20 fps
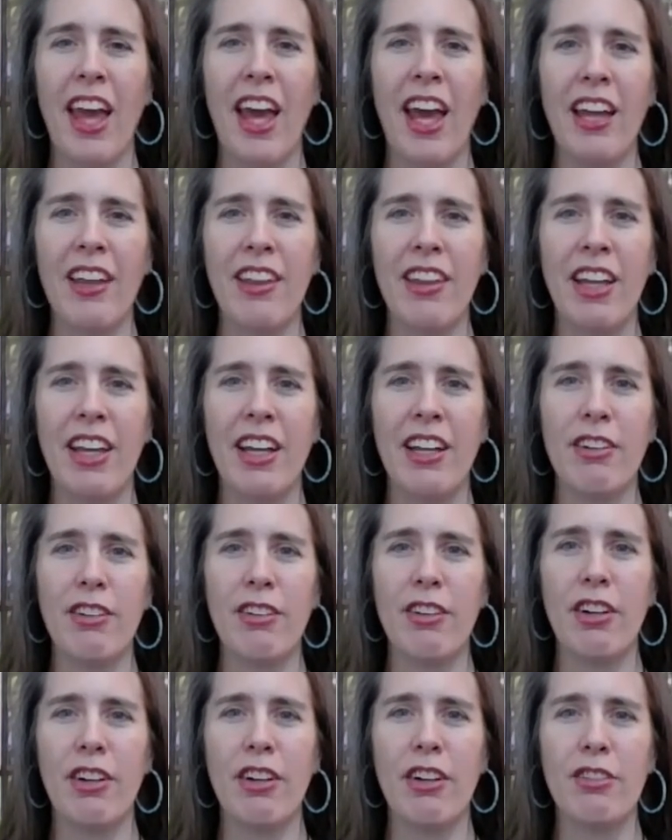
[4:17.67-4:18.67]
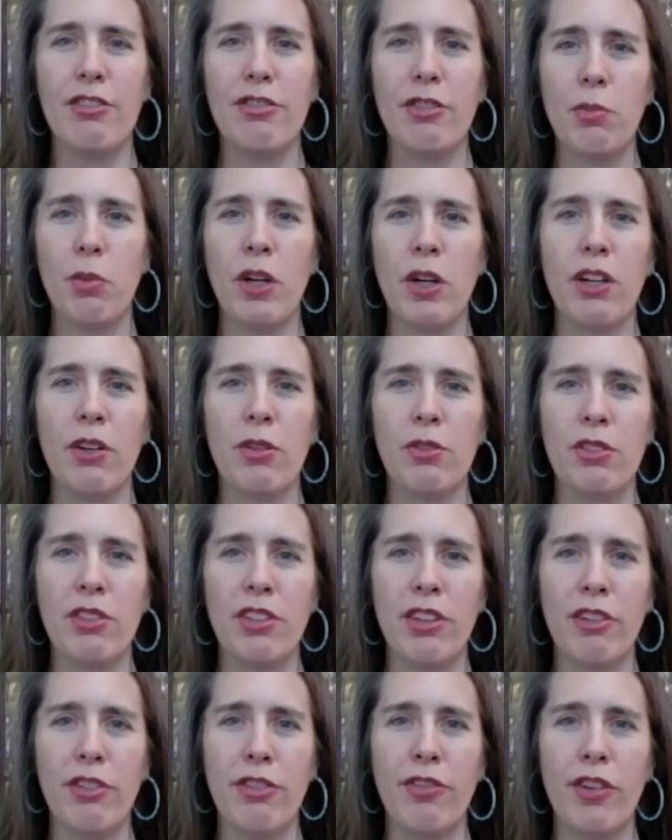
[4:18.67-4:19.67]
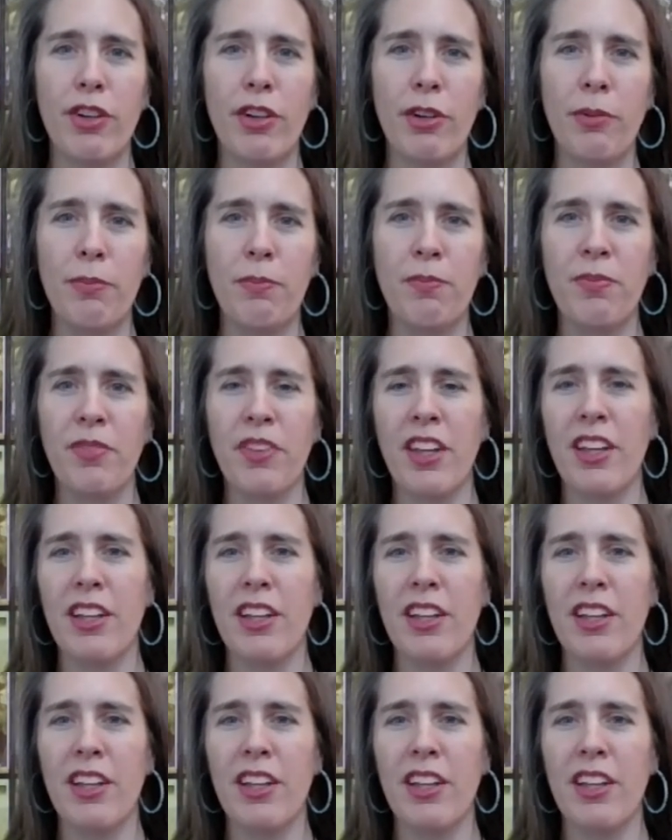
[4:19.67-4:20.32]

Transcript: And then from what goes to the firm,